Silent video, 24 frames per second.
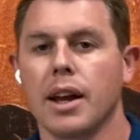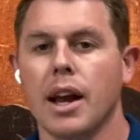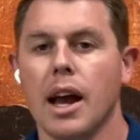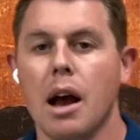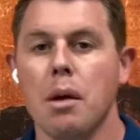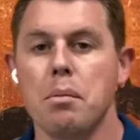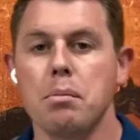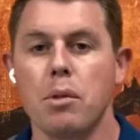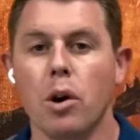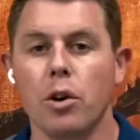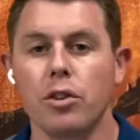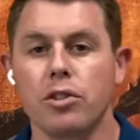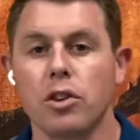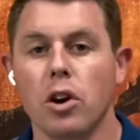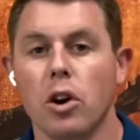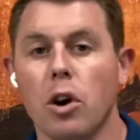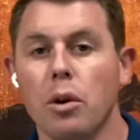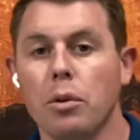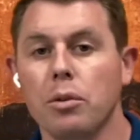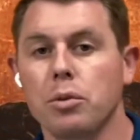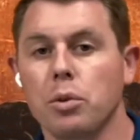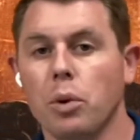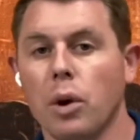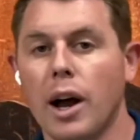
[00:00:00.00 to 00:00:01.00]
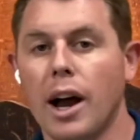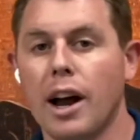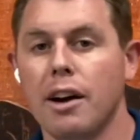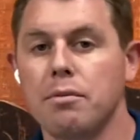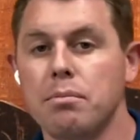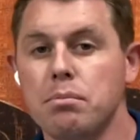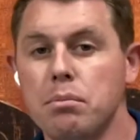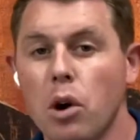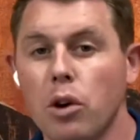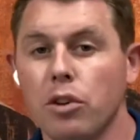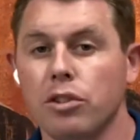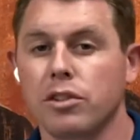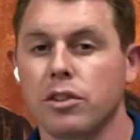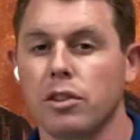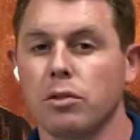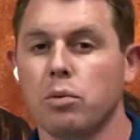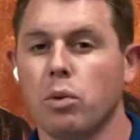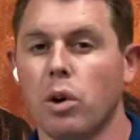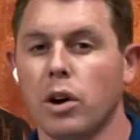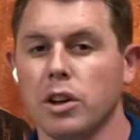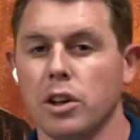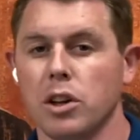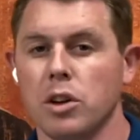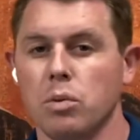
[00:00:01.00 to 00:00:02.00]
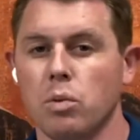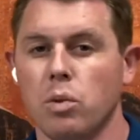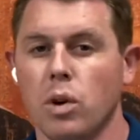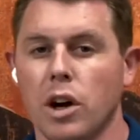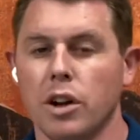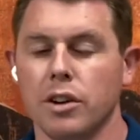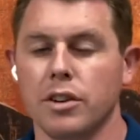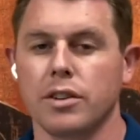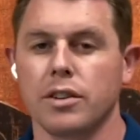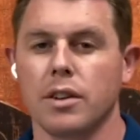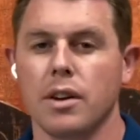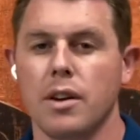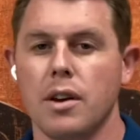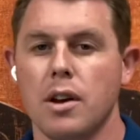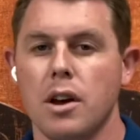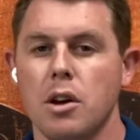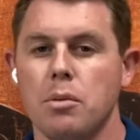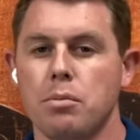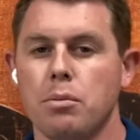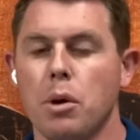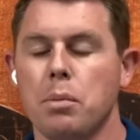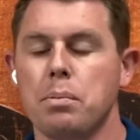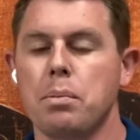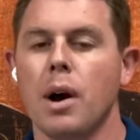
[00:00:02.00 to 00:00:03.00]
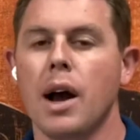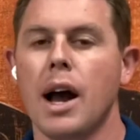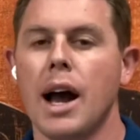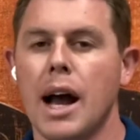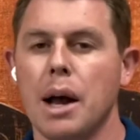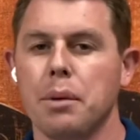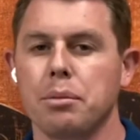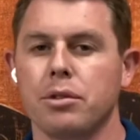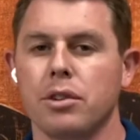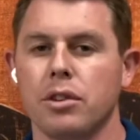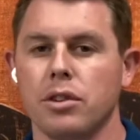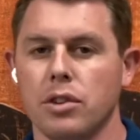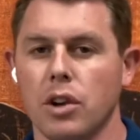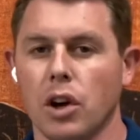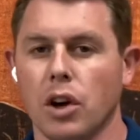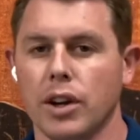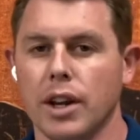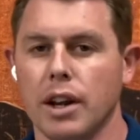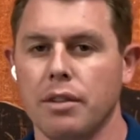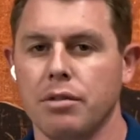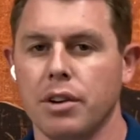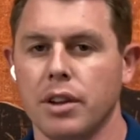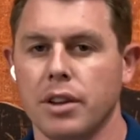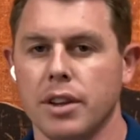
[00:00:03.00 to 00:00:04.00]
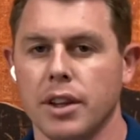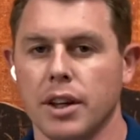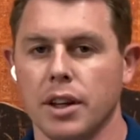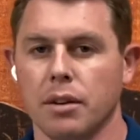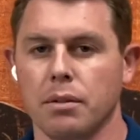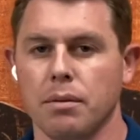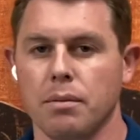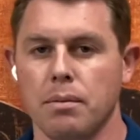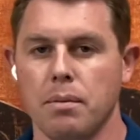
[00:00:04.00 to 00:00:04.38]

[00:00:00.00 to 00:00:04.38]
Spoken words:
and most homes will have most of what you want, but perhaps not everything.